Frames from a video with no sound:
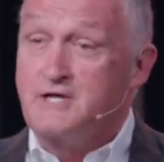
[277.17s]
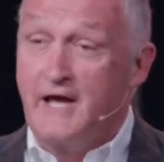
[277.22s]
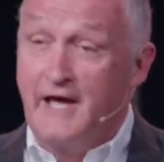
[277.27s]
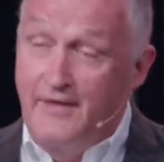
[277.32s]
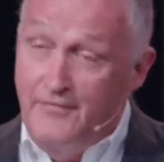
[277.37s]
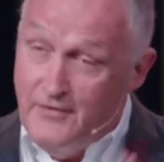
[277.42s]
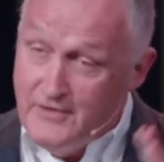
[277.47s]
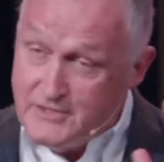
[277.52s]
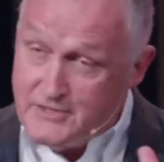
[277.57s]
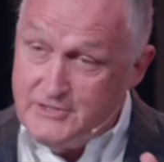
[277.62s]

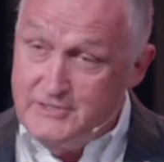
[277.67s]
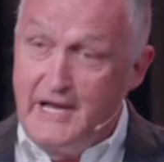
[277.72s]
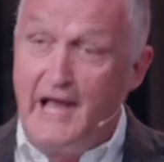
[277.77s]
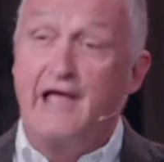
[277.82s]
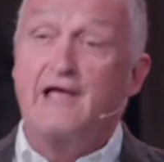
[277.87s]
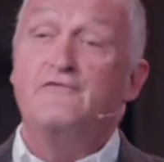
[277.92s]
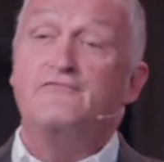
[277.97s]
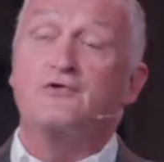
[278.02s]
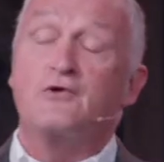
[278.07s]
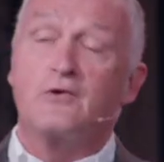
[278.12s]
And the
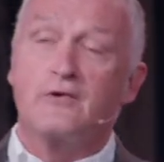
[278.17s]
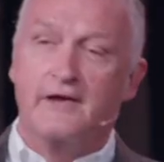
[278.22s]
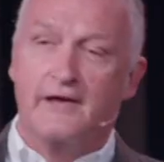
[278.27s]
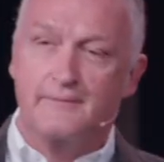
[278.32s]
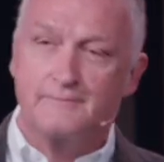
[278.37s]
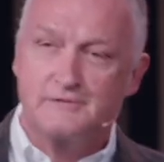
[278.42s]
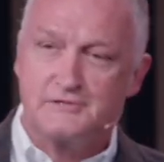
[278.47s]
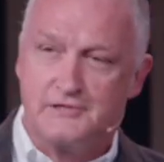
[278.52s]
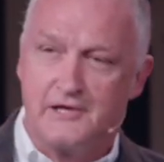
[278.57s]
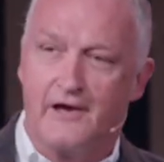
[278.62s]
Savior
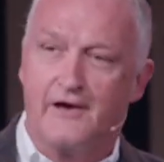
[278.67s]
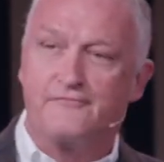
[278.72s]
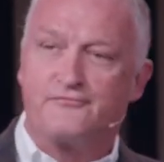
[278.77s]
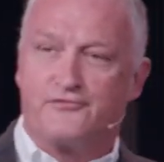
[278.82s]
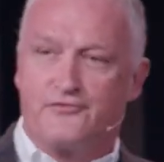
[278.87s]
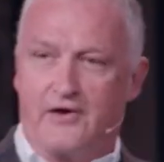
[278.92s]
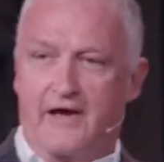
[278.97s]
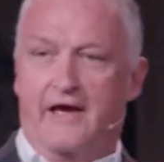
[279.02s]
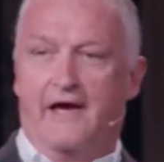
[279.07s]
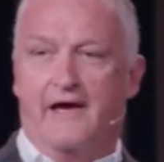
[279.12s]
himself
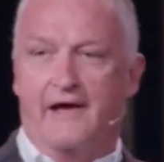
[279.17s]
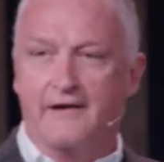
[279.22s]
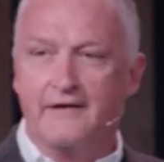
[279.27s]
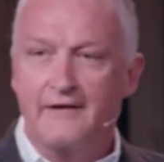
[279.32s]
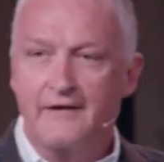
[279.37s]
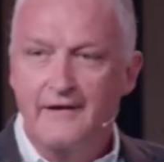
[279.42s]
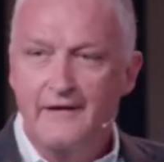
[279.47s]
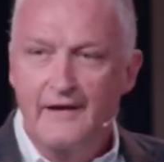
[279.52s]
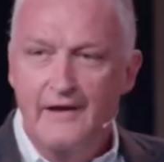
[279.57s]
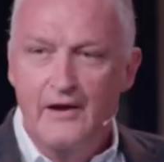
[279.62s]
said,
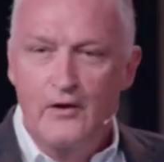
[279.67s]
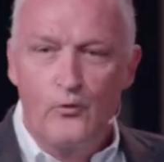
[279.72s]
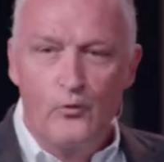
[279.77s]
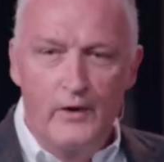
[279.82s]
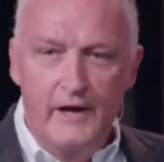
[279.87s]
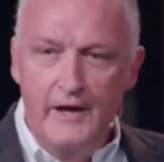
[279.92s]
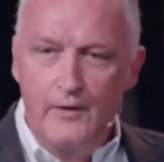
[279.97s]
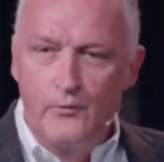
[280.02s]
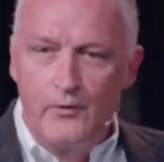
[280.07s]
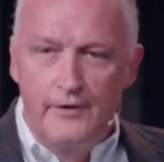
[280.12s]

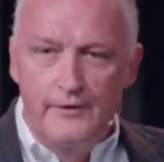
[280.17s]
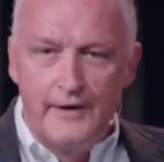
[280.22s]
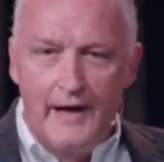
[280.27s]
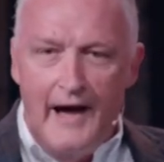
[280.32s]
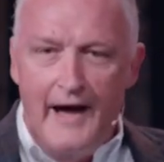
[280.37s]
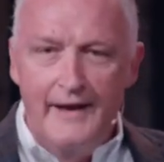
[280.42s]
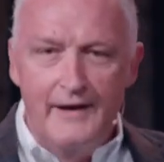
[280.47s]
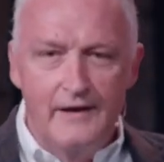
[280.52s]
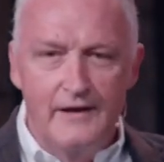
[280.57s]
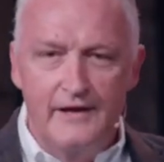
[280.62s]
We will
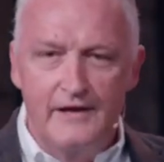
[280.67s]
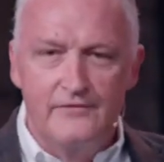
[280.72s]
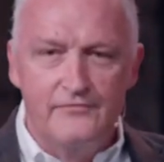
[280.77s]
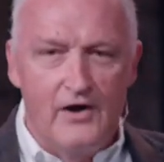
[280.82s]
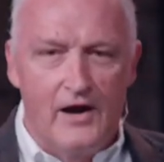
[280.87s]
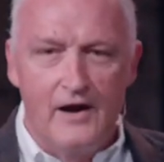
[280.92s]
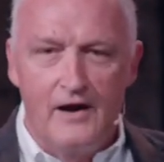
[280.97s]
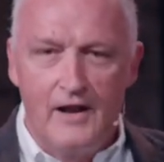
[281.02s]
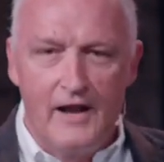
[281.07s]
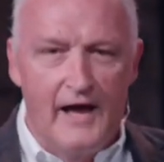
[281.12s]
not live
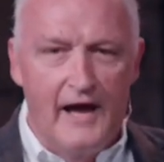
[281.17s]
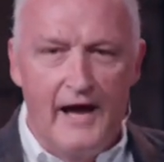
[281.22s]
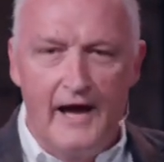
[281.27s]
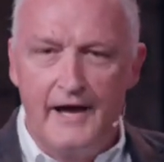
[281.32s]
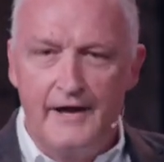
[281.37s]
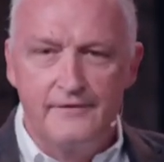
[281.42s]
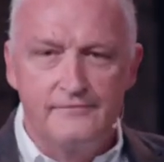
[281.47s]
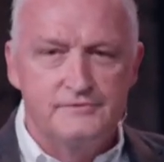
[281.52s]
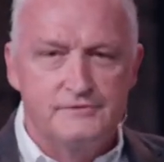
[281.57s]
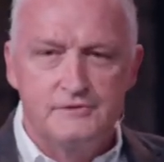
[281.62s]
our
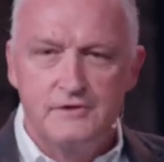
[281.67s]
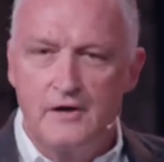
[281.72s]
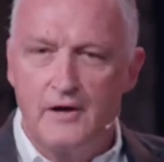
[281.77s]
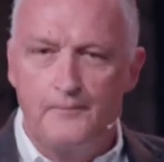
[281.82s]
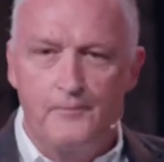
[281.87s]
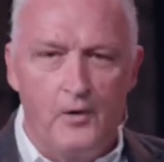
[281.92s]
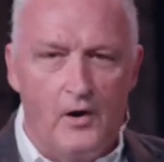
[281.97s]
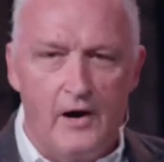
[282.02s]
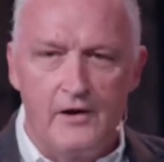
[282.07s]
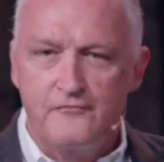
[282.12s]
lives
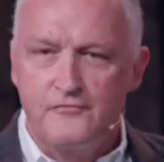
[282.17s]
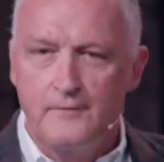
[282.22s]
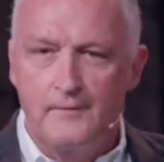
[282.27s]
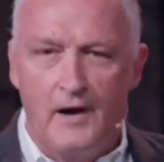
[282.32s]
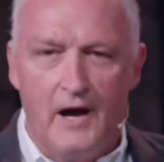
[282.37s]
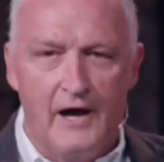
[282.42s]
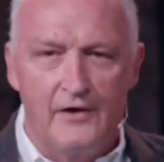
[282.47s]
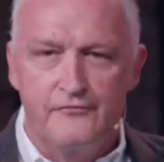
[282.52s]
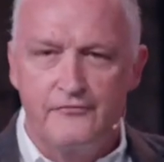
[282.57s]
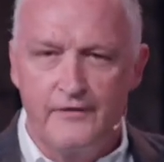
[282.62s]
apart from
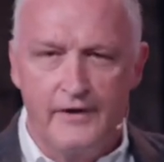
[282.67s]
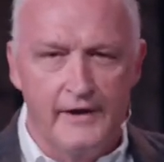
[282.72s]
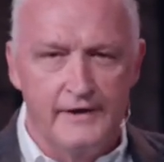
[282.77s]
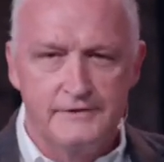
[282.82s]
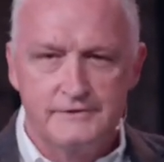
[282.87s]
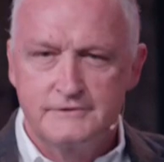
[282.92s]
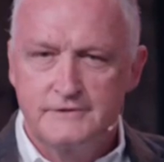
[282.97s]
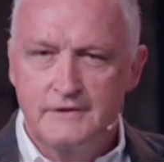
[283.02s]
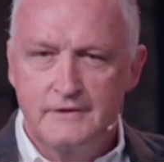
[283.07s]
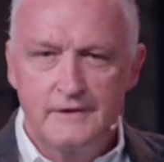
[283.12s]

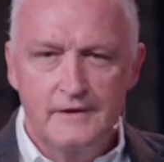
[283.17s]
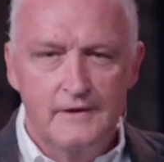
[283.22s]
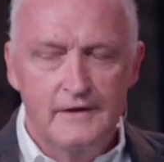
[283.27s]
offense.